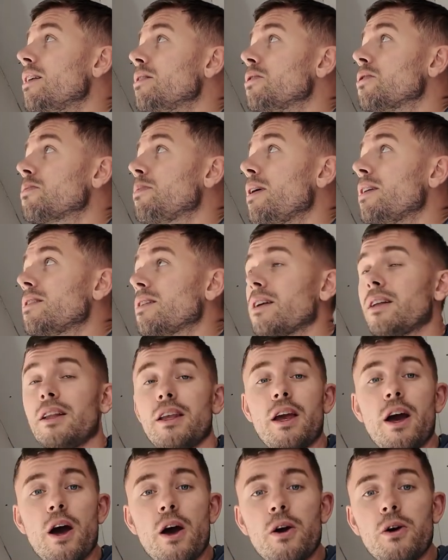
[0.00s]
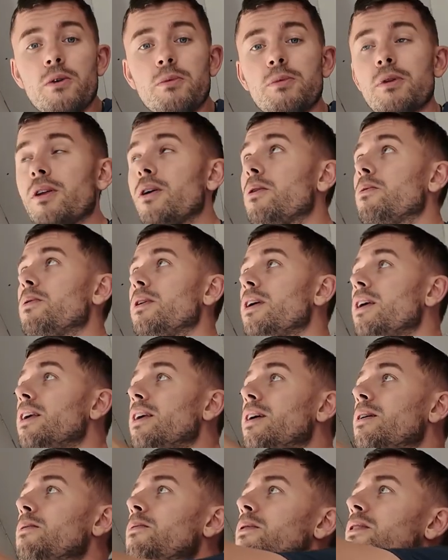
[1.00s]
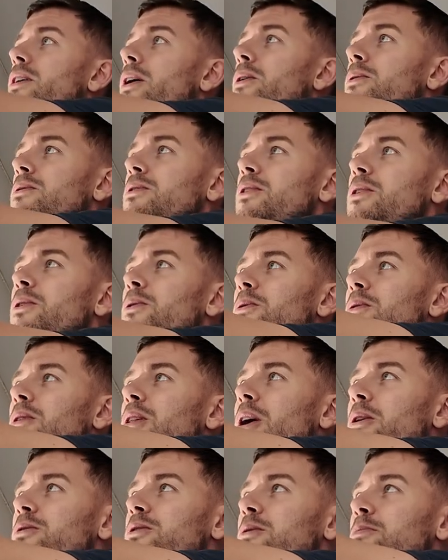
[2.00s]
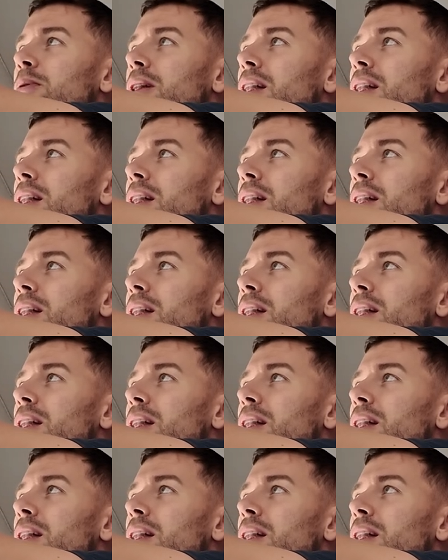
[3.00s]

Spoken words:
just basically hope that we don't do loads of